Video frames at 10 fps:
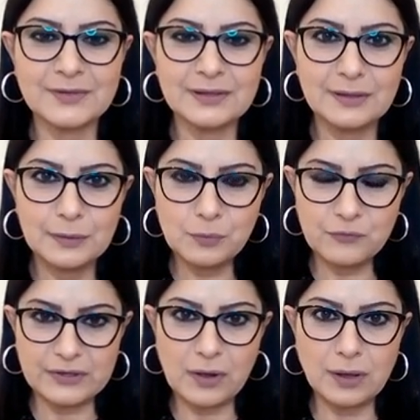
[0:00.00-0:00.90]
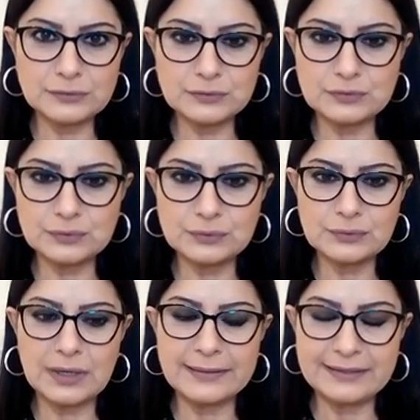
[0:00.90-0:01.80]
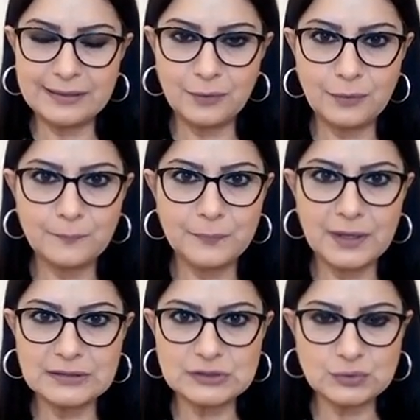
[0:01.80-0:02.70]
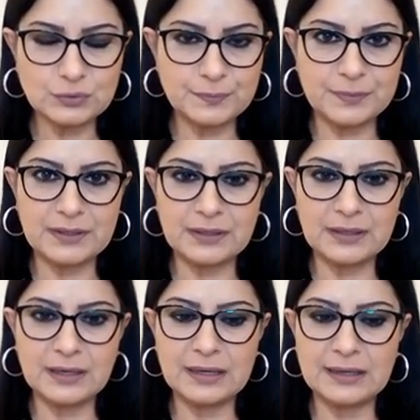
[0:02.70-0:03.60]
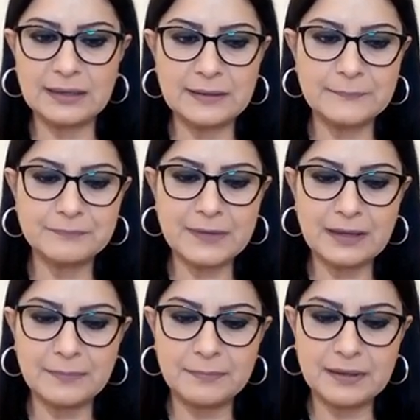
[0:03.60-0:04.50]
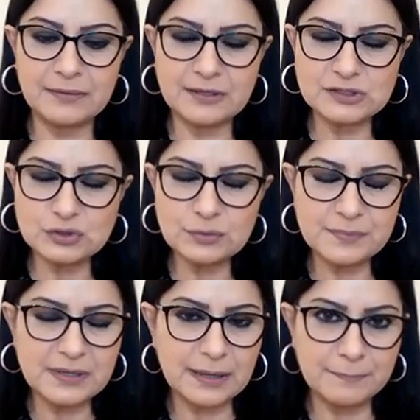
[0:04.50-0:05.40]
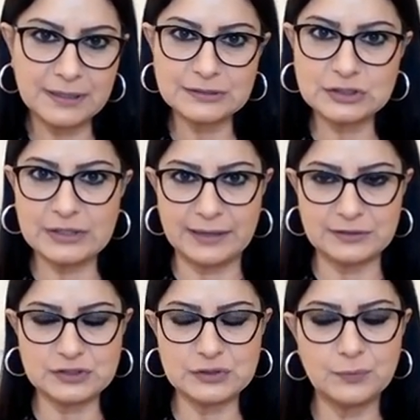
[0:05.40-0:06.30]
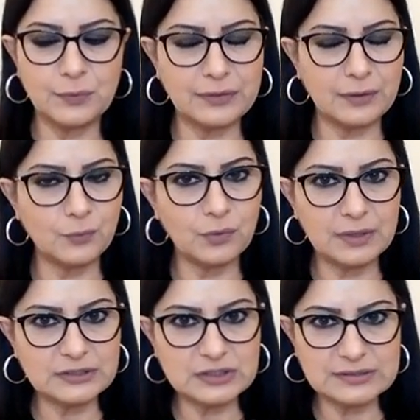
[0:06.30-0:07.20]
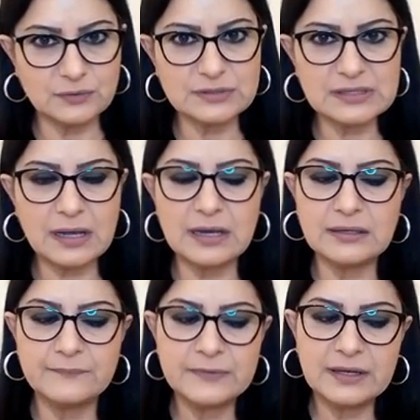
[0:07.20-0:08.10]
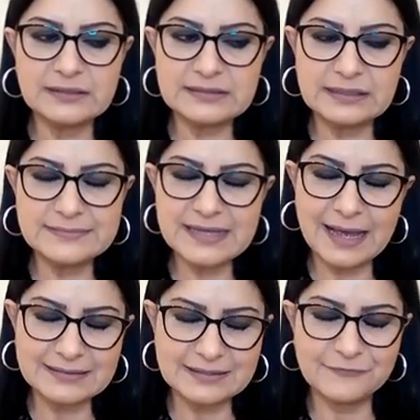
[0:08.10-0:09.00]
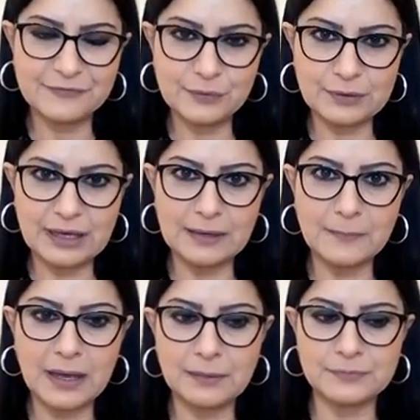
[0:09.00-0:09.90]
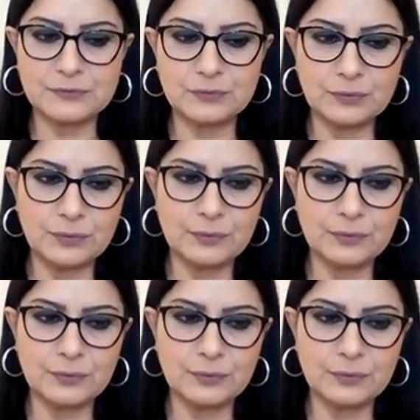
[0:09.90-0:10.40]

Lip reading: Moving on to Leo, there should be a big change. When the moon reaches your sign, it seems as if you come up to